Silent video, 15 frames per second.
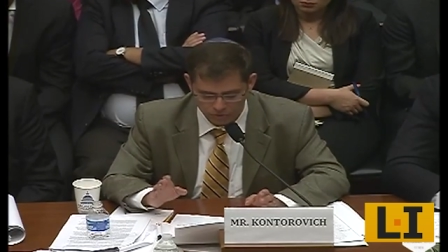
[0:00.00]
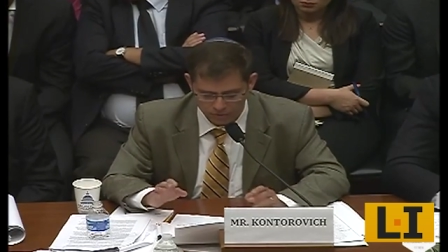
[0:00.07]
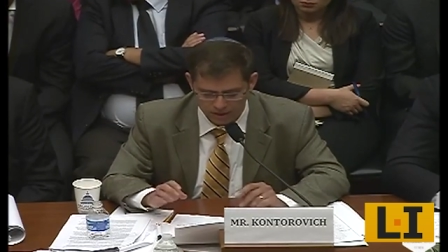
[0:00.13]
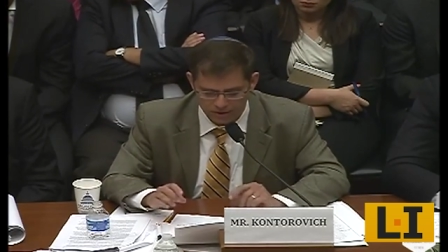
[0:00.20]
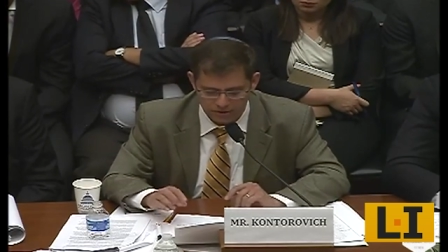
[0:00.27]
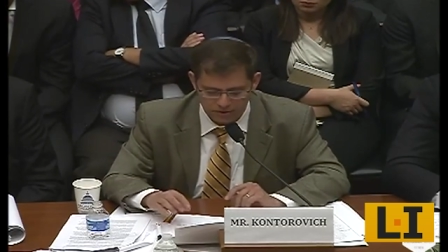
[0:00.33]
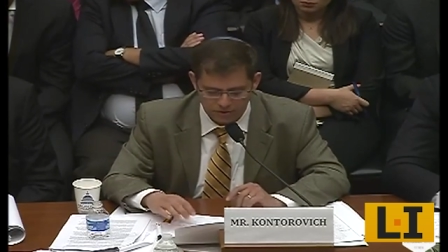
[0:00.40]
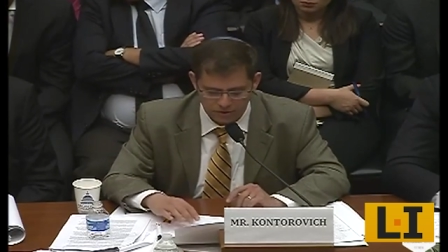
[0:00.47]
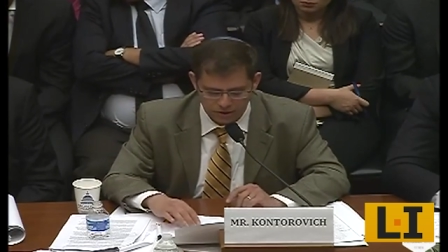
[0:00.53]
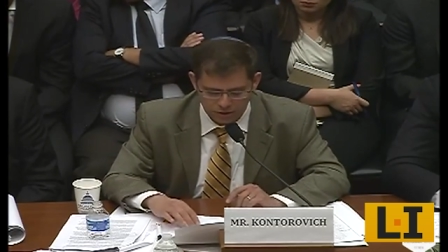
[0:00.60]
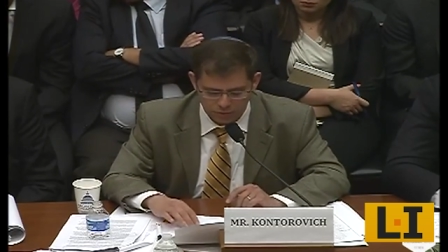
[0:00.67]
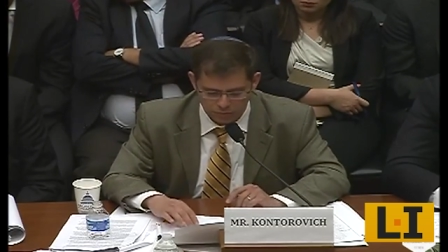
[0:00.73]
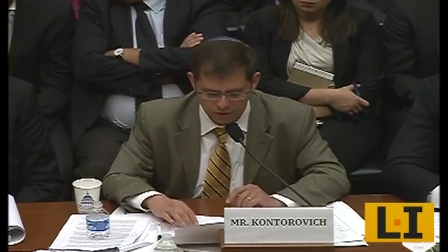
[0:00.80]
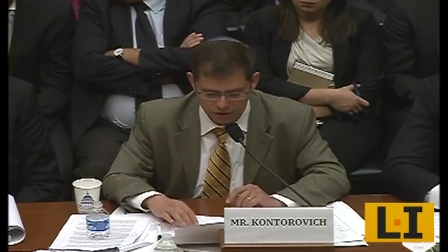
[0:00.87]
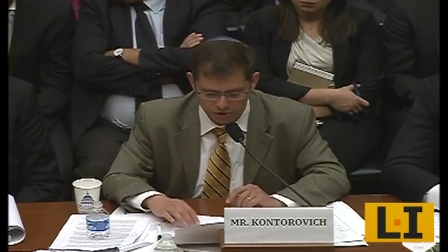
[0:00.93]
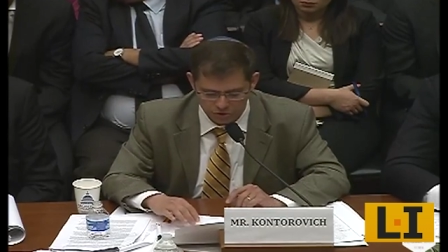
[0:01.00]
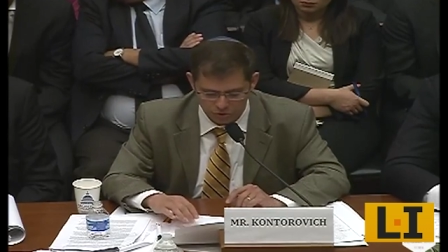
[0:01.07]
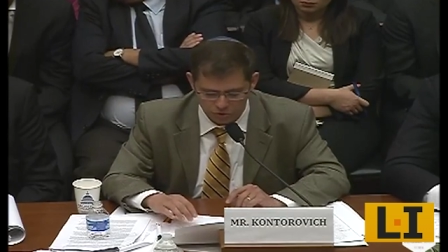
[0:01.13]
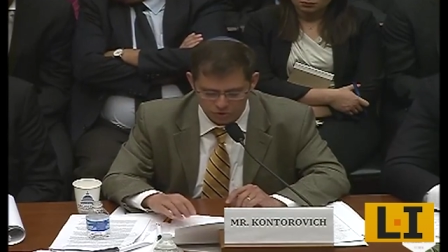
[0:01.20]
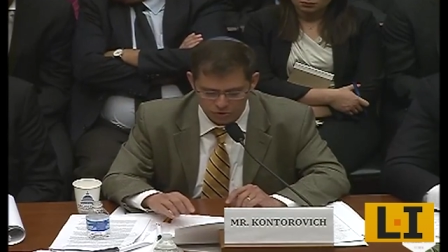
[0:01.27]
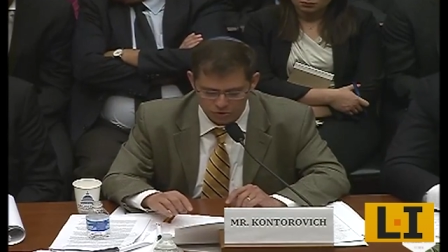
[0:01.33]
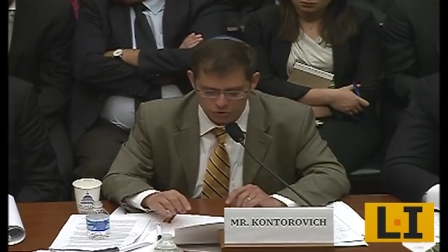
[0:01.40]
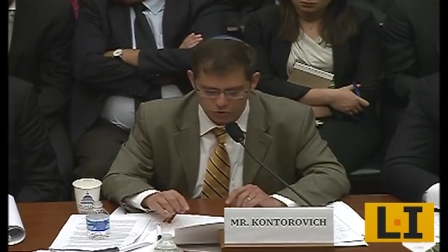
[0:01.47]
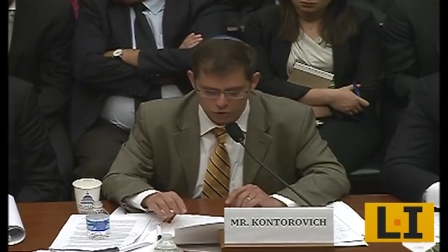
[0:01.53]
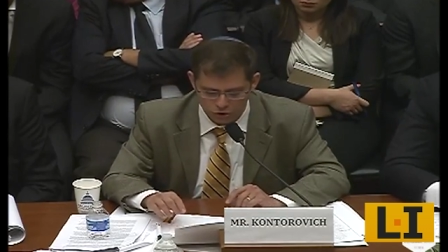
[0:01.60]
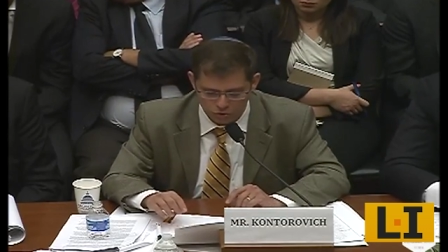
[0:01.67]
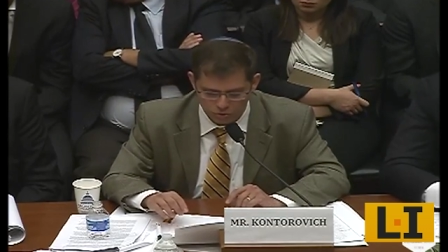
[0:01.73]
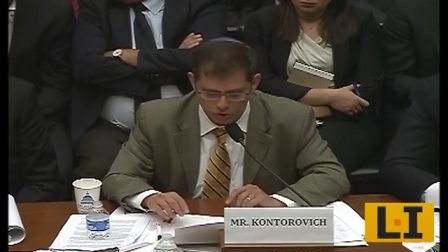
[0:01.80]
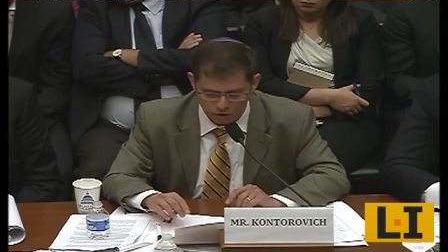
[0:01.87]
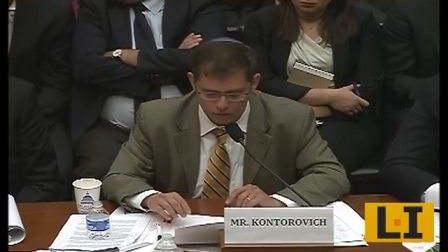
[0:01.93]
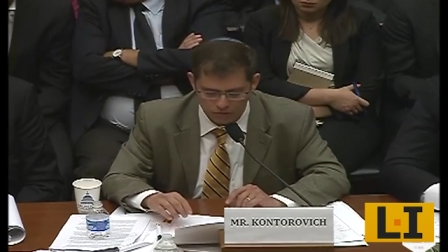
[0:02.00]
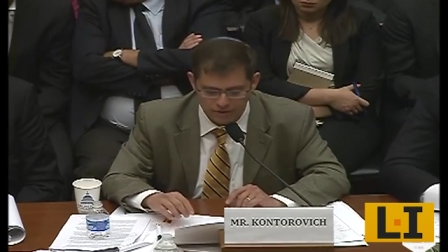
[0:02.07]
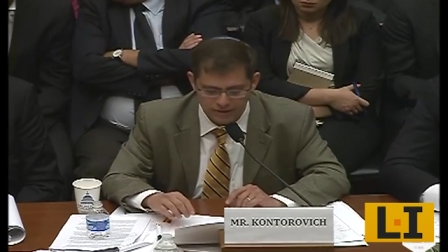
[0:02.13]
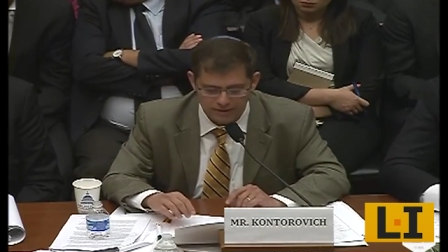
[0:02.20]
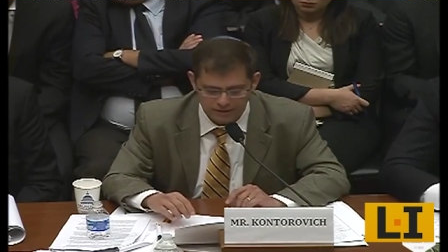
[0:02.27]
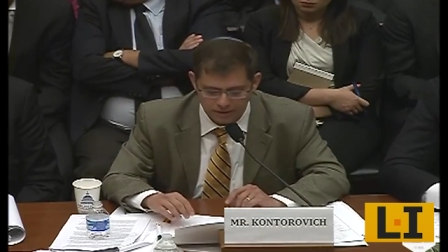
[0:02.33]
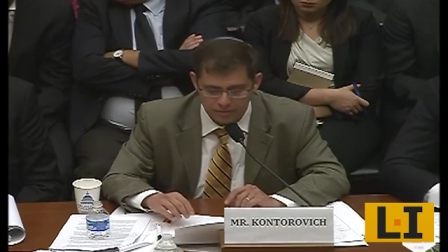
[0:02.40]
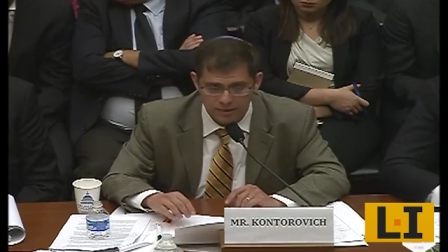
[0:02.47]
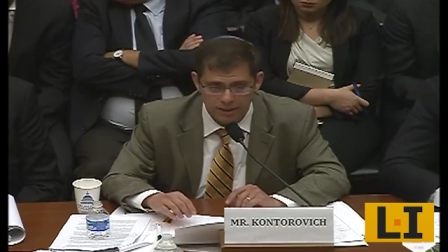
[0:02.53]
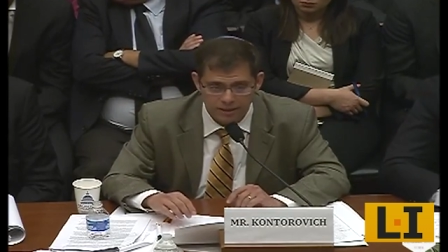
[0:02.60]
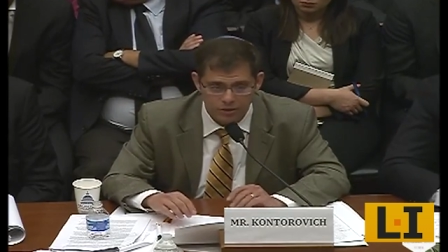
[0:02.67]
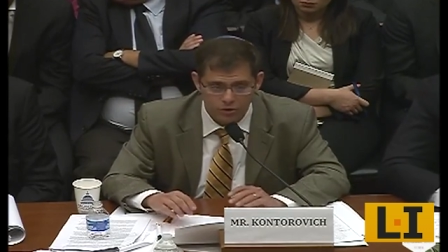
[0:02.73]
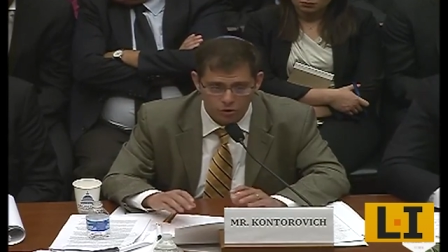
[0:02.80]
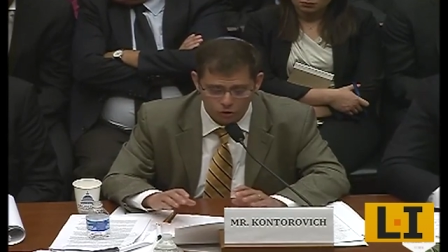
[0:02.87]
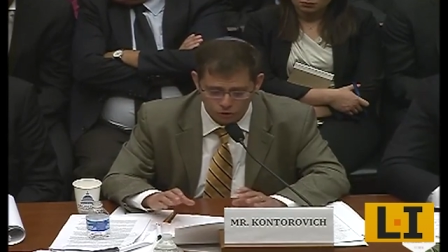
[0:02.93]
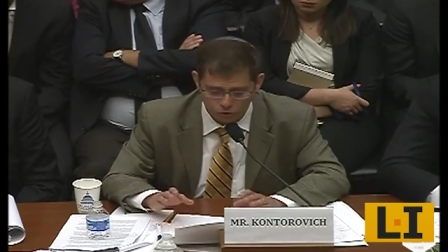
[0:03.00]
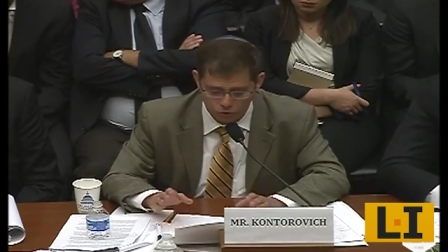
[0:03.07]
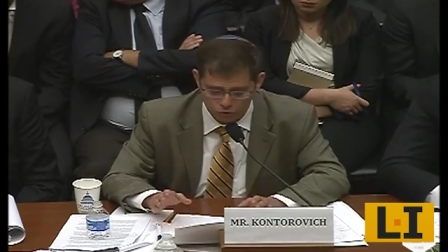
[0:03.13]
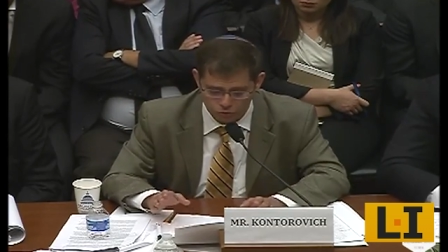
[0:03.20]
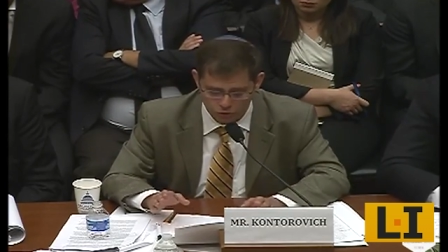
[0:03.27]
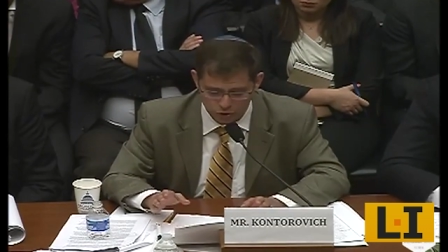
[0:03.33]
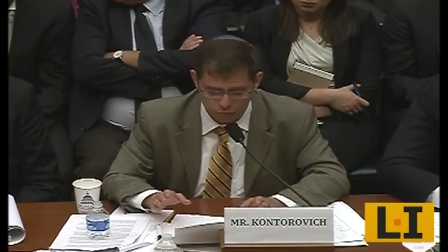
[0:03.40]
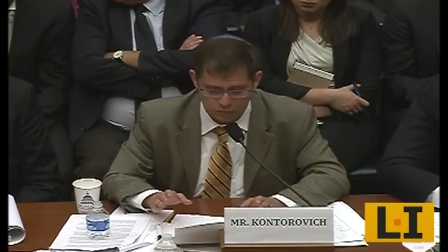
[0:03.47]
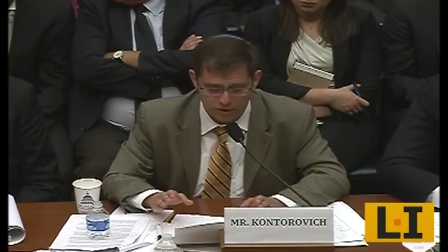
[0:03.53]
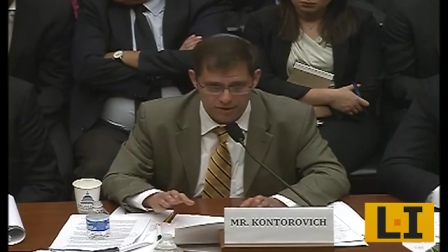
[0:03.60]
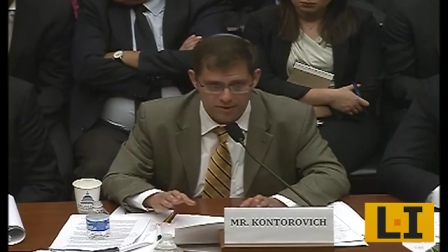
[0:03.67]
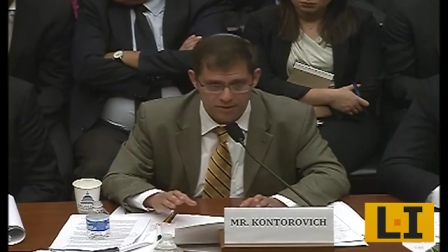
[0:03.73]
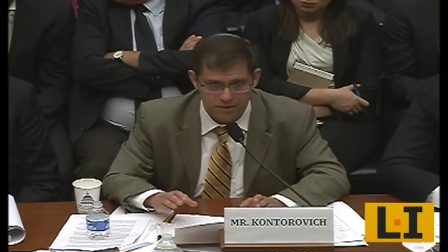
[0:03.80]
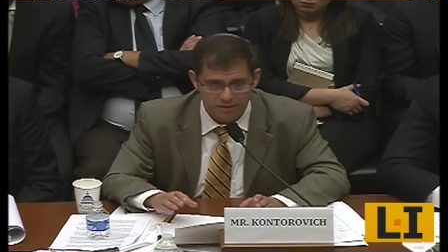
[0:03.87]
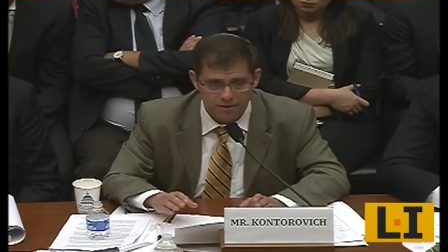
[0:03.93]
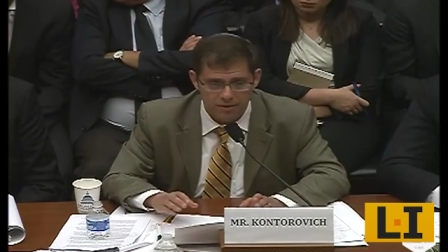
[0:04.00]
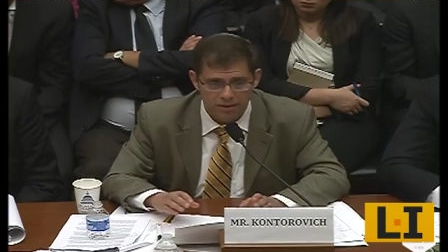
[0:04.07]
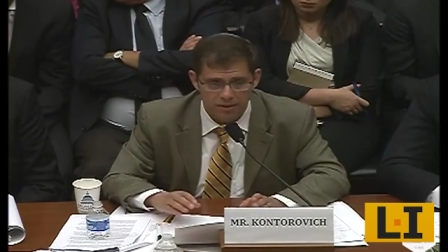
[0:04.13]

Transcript: rather, their express goal is to choke off and eliminate all Jewish presence,